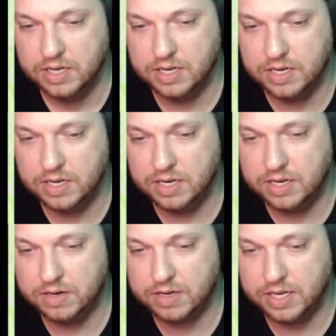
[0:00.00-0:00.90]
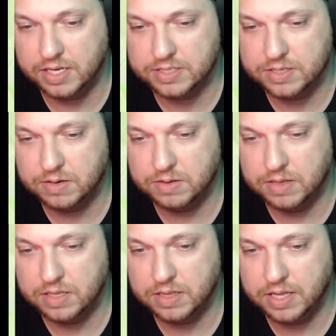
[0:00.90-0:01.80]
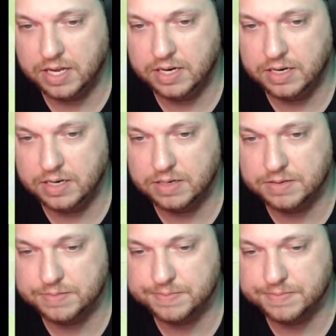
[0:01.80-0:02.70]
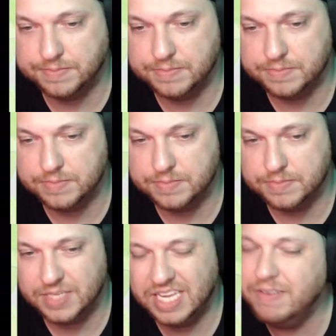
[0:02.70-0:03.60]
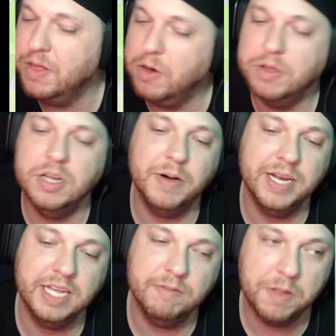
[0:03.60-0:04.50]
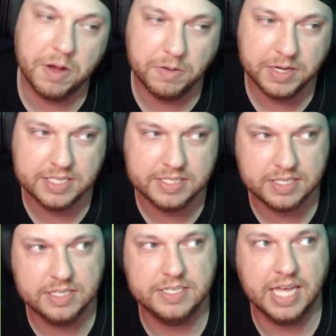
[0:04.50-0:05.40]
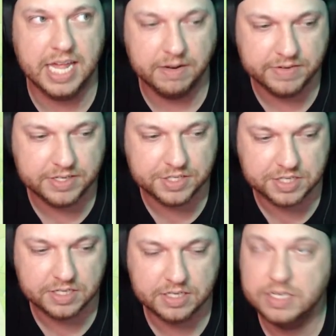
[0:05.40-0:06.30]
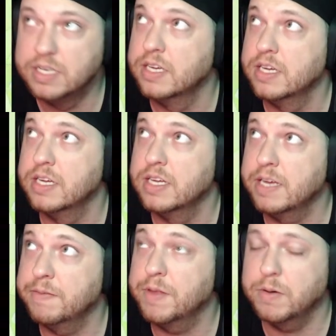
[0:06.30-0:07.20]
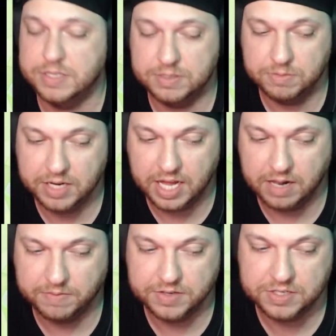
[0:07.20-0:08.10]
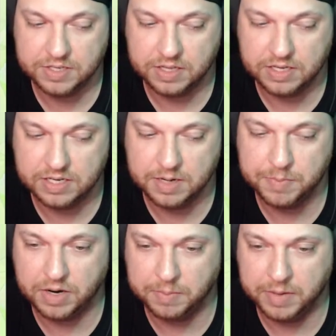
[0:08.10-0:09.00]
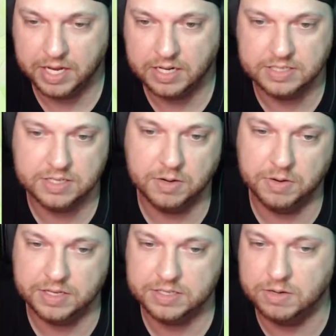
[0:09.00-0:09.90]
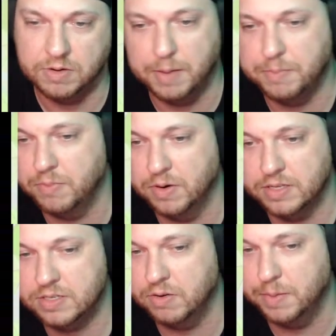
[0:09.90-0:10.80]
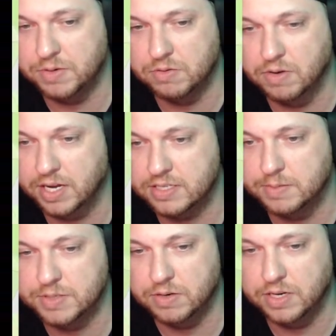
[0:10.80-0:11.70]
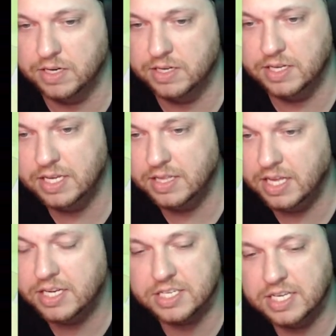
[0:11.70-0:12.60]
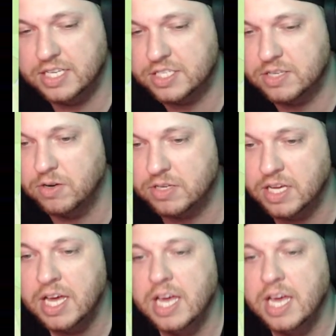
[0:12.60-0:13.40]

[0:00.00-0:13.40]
Okay, so then, even though, you know what? Even though it's elvish, even though it's really elvish, the Tinbark Mail is going up 2 ranks. I'm sorry. It just looks.